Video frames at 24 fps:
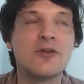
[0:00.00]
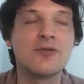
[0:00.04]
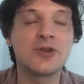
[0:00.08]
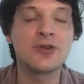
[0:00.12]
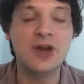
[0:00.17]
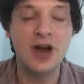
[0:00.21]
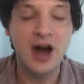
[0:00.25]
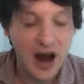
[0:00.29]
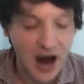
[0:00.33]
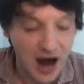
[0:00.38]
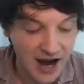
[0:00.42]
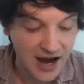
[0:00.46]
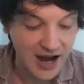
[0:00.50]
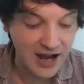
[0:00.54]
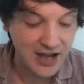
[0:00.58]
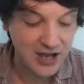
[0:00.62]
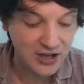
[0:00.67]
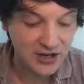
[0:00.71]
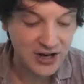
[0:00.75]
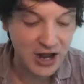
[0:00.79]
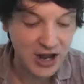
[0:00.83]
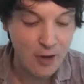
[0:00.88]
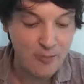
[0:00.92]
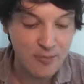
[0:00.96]
I, I
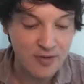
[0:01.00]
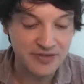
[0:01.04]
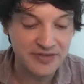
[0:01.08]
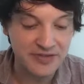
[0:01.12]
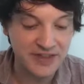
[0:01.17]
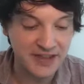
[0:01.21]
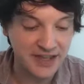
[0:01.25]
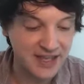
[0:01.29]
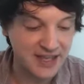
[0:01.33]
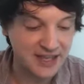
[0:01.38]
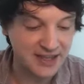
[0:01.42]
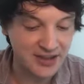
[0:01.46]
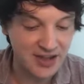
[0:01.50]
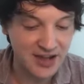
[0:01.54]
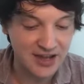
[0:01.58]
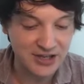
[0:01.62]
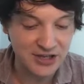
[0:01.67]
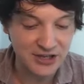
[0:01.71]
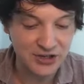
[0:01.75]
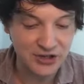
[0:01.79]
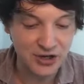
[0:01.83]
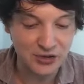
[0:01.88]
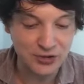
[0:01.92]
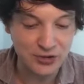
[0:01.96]
couldn't help but thinking
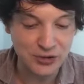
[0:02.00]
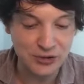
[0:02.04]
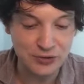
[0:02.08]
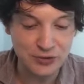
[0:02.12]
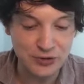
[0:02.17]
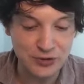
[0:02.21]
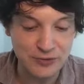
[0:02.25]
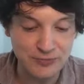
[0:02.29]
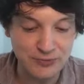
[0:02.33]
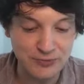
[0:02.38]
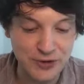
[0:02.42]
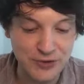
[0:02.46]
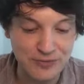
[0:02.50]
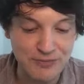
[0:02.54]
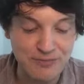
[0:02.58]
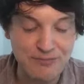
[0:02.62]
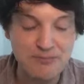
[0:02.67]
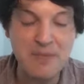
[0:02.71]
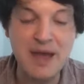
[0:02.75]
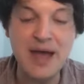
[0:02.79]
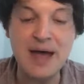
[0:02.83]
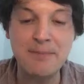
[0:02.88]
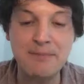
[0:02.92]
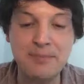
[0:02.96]
like, you know, you, you, you've
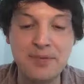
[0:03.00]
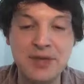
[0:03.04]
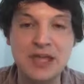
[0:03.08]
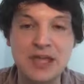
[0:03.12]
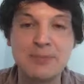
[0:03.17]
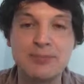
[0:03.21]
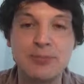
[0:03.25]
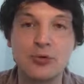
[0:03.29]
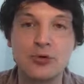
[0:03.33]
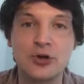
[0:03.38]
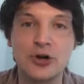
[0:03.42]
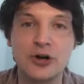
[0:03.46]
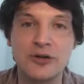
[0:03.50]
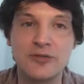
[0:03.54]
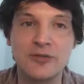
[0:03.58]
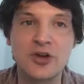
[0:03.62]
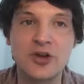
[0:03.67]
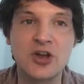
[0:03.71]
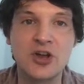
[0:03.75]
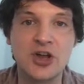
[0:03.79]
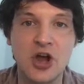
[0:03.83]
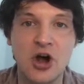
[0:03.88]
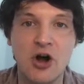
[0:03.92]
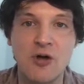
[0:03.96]
met people that have
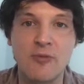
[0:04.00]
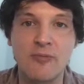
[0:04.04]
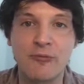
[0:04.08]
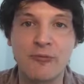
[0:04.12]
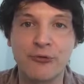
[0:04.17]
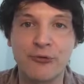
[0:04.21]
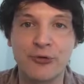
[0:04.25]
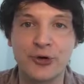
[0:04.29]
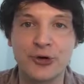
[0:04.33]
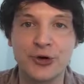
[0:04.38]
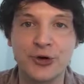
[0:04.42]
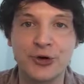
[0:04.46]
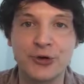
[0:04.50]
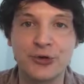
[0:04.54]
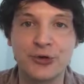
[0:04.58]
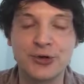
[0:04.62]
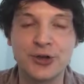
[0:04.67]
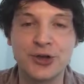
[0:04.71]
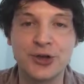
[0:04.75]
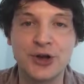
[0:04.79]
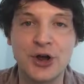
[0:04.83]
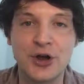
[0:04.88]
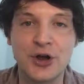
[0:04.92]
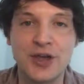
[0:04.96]
gone through,
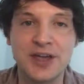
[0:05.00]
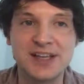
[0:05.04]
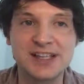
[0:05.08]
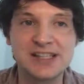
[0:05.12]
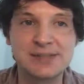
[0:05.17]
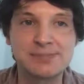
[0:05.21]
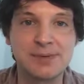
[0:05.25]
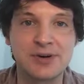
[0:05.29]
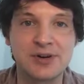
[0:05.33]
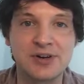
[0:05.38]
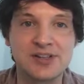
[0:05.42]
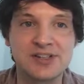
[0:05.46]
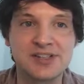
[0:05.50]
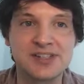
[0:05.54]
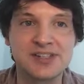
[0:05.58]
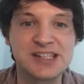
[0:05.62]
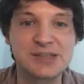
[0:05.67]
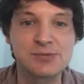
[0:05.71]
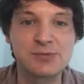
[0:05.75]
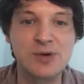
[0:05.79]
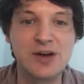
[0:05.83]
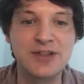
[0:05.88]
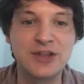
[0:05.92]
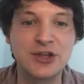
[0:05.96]
you know,
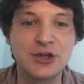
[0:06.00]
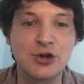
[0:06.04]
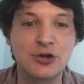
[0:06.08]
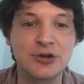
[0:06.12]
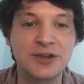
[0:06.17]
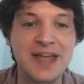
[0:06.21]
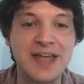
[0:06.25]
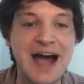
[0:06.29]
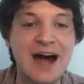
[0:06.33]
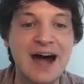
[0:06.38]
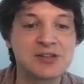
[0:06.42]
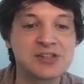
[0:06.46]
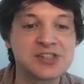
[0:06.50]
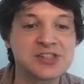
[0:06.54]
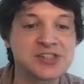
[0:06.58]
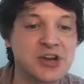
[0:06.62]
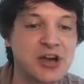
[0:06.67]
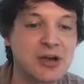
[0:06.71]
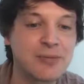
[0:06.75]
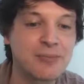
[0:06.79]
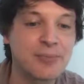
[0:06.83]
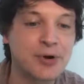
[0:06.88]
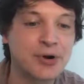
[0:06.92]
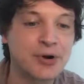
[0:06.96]
experiences, whether you're the
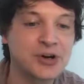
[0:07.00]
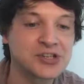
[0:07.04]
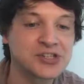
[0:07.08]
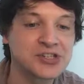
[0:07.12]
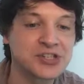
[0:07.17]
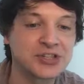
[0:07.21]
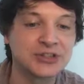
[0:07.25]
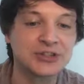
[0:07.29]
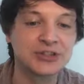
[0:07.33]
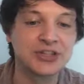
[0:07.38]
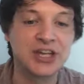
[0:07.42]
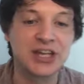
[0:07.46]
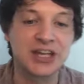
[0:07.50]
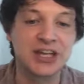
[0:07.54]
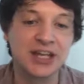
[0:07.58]
outside person looking